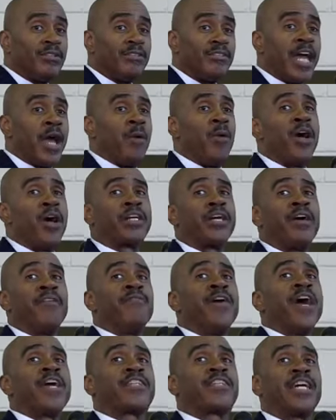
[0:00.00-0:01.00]
They were
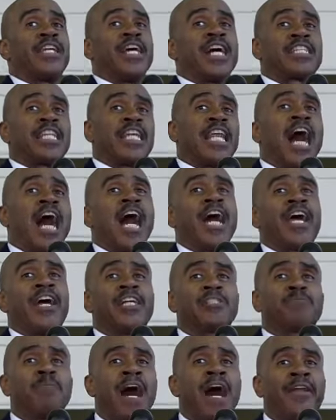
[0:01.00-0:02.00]
convicted as
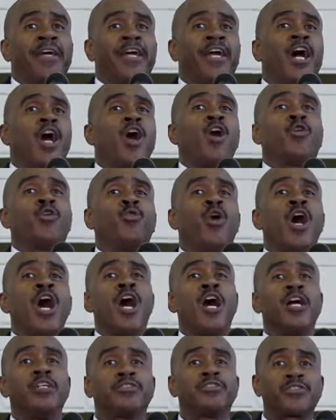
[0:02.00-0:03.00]
liars by their own
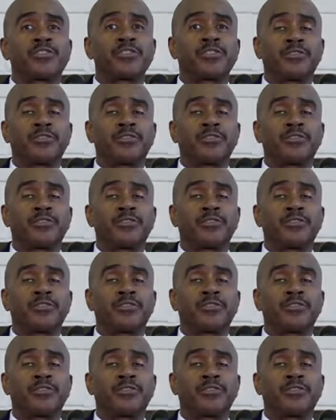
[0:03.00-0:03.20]
words.